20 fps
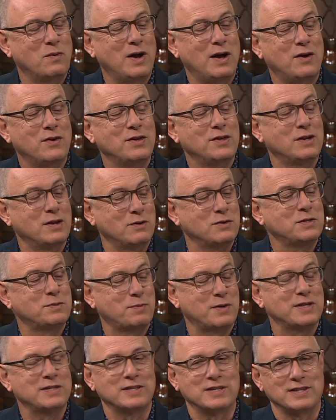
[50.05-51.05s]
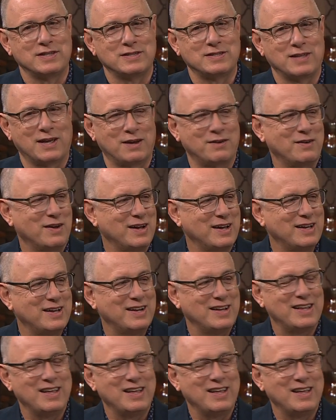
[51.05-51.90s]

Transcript: Well, you know, it's President's Day, yes, right?